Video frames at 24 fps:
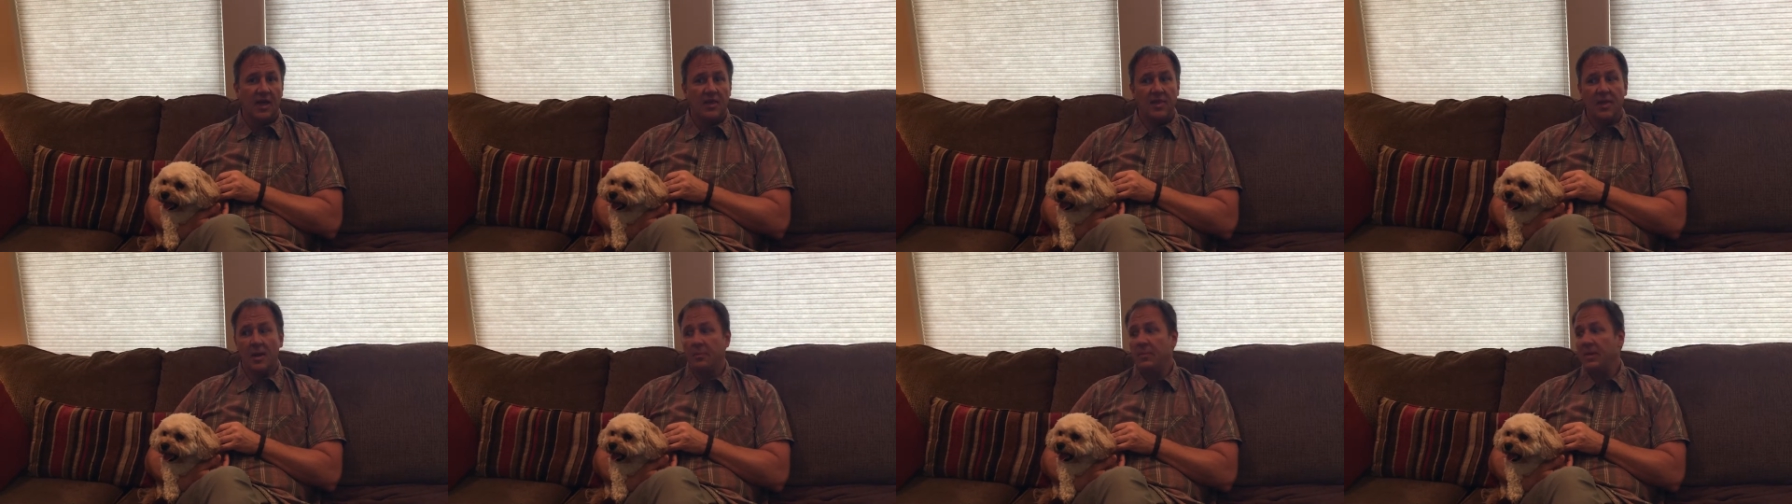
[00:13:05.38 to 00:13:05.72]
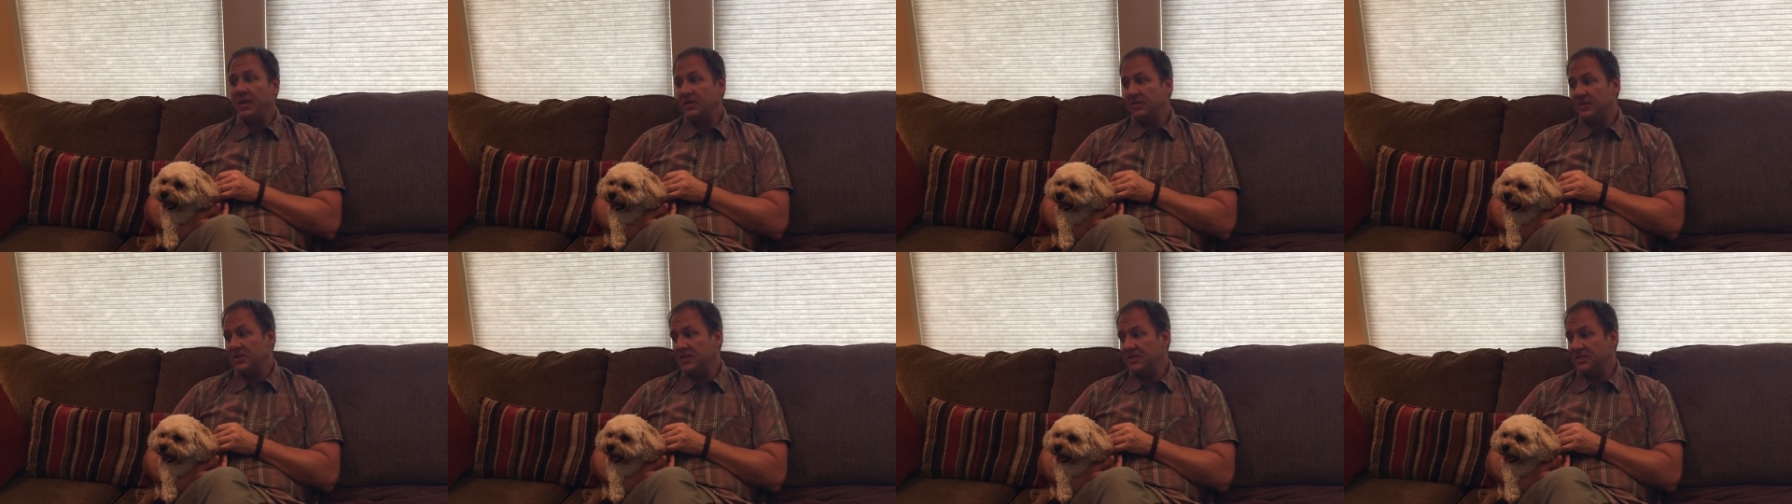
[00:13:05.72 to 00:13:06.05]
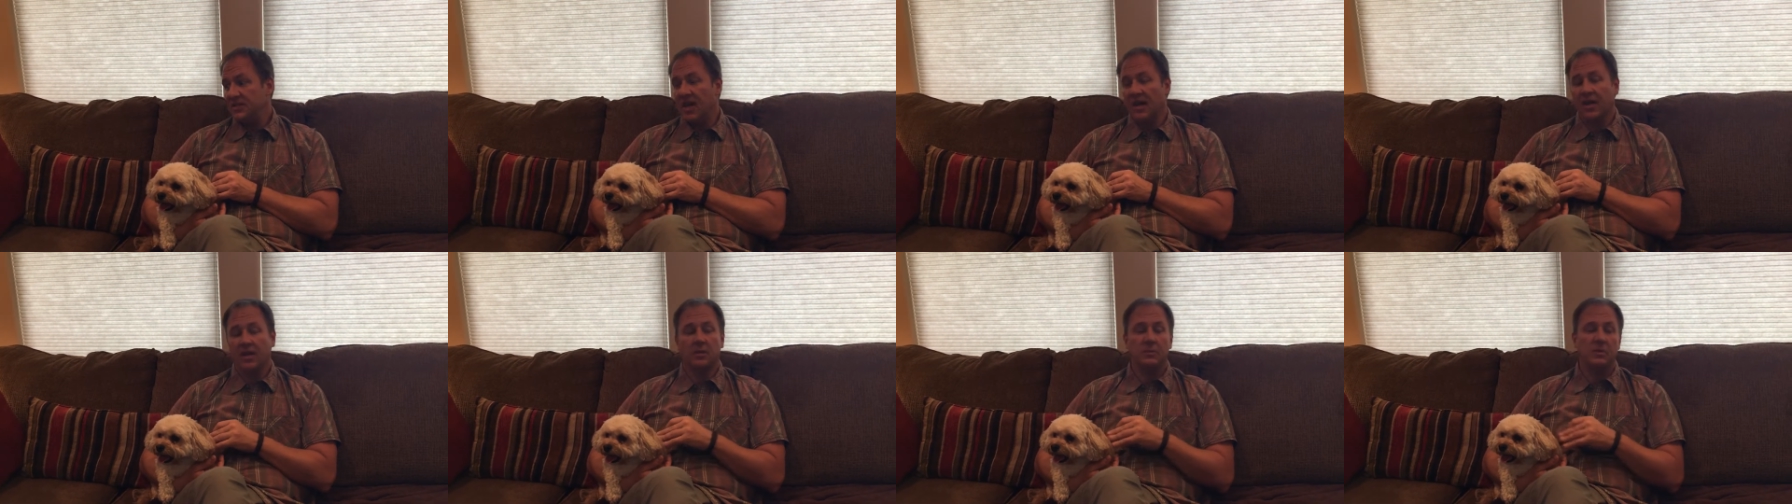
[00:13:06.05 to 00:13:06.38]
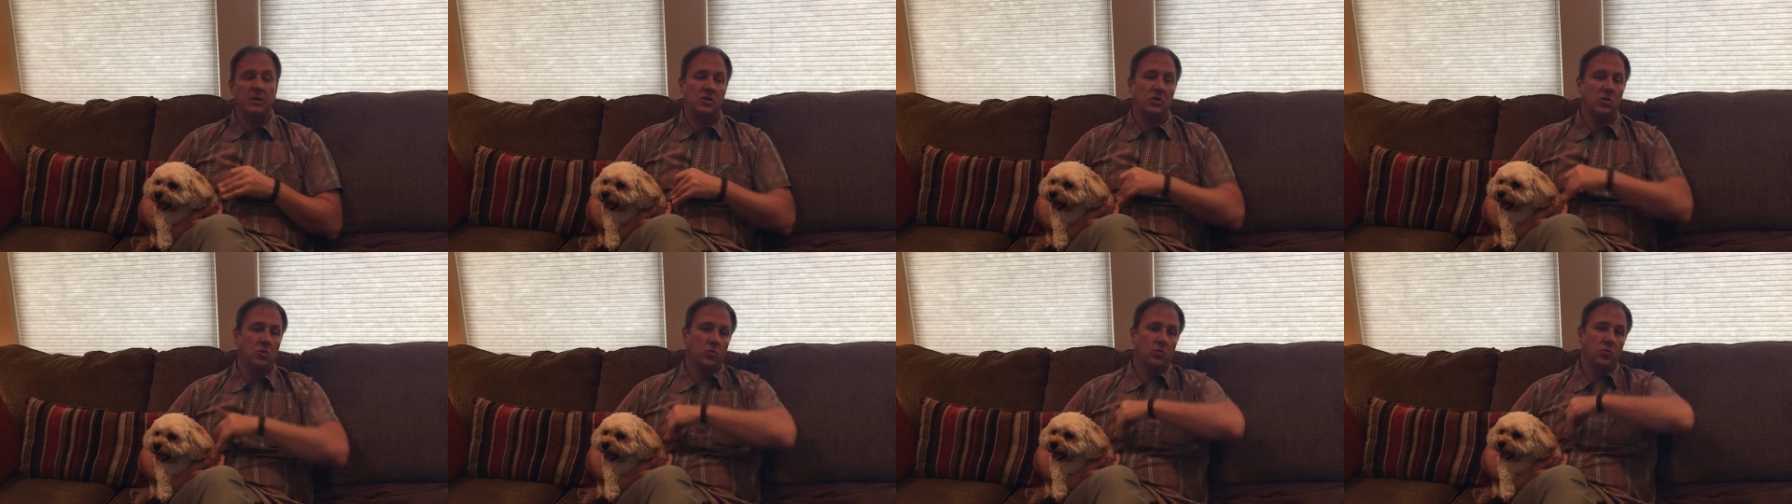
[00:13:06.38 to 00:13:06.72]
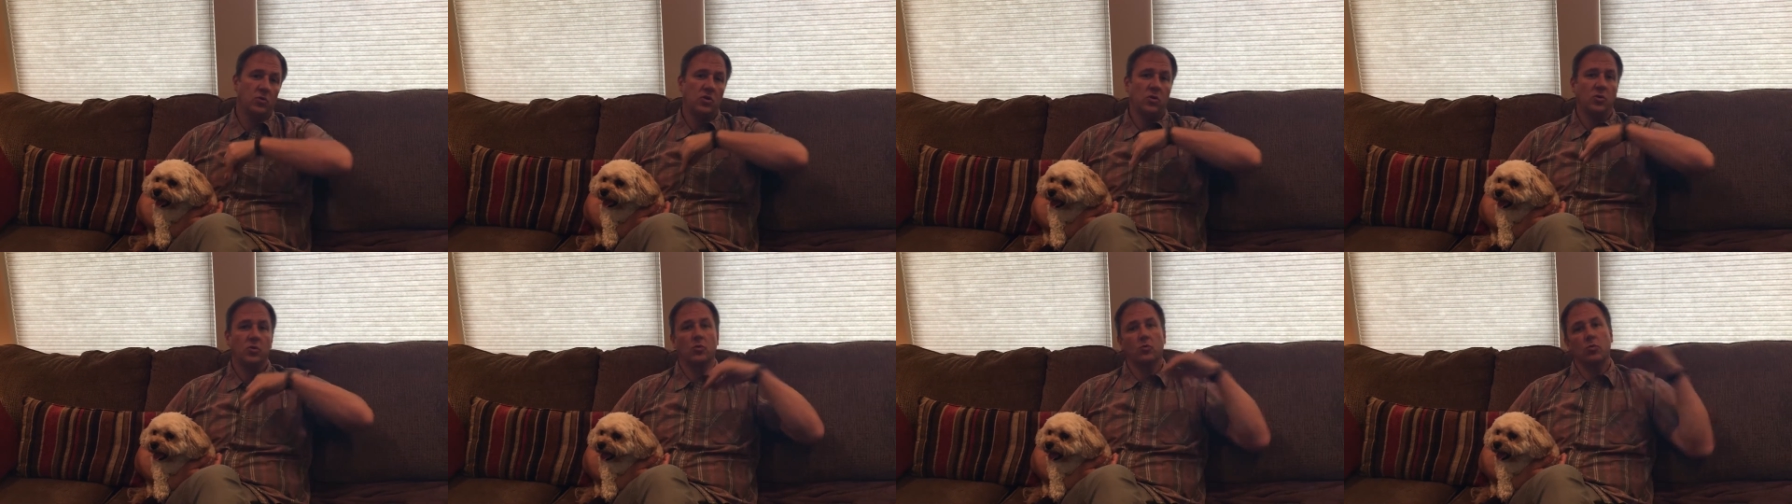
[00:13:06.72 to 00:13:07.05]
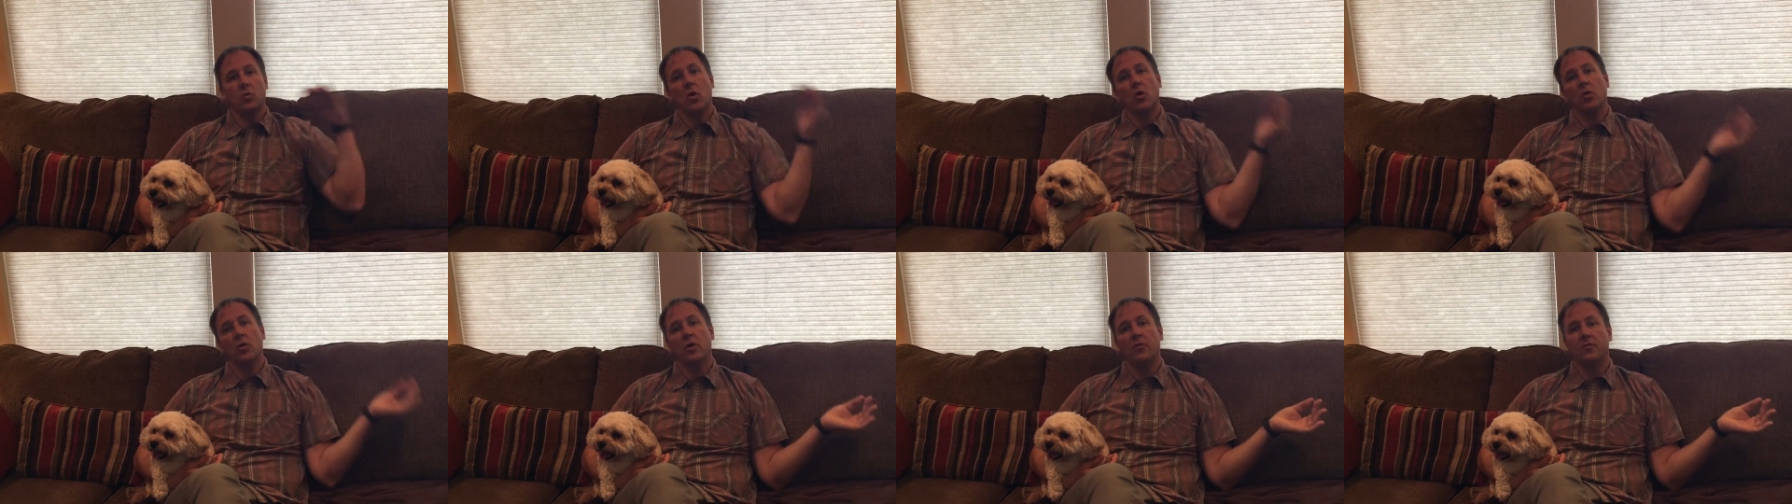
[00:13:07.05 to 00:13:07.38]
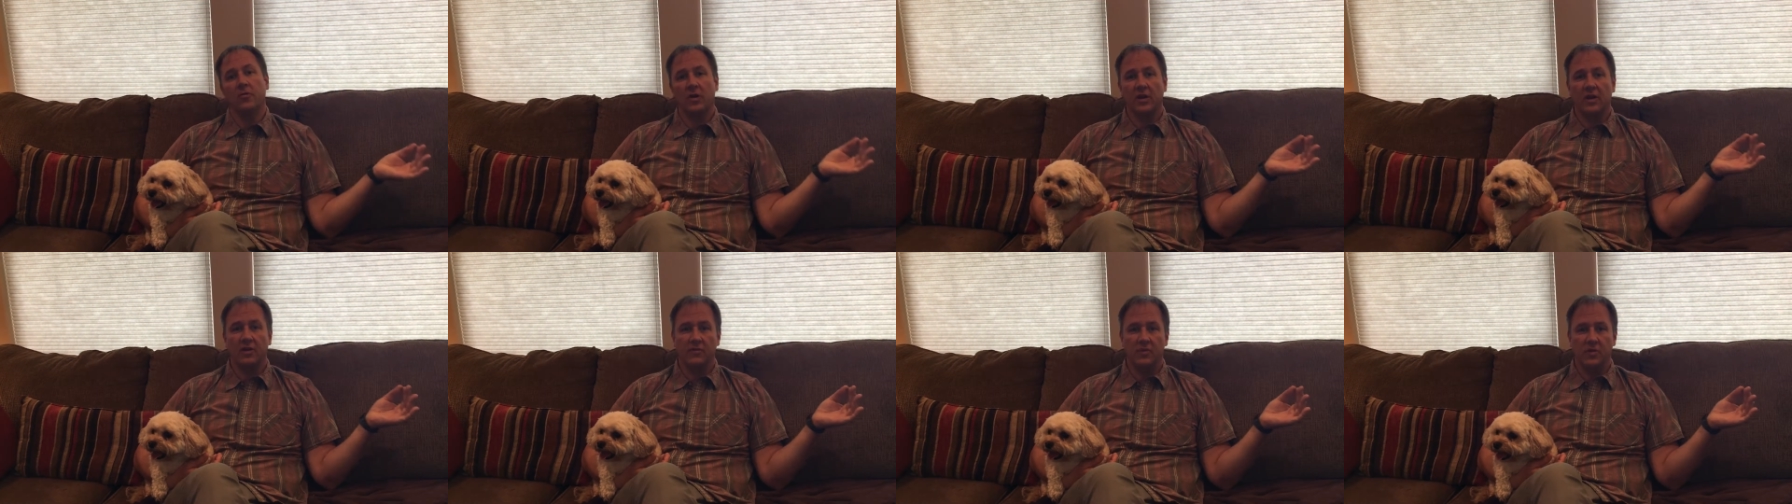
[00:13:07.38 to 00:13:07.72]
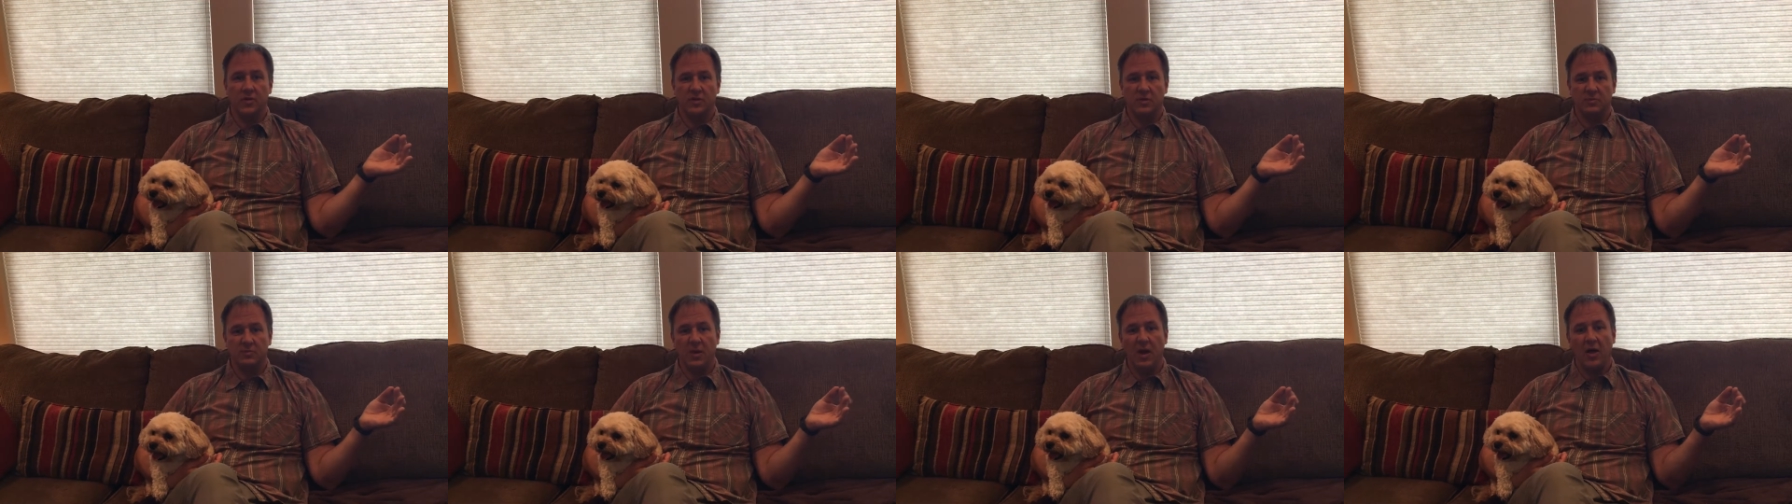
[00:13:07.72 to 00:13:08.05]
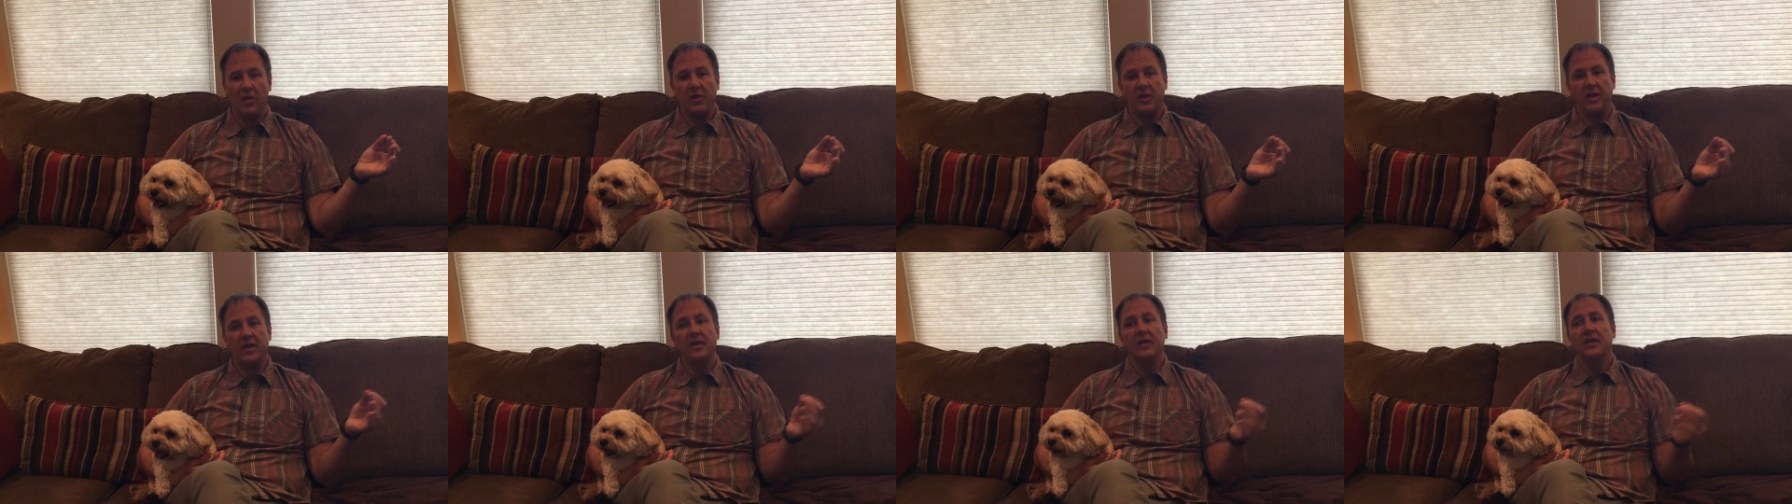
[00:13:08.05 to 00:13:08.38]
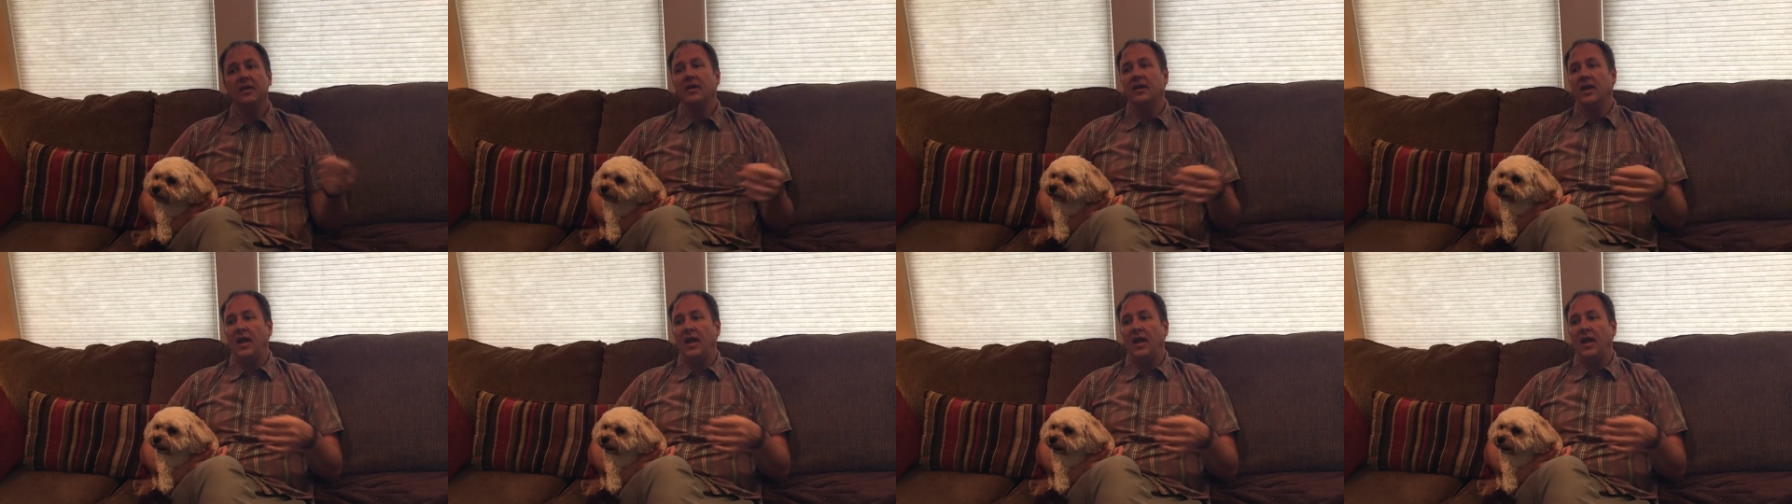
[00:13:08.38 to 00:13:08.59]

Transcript: and that means he's not going to be do, doing the rollover and giving his belly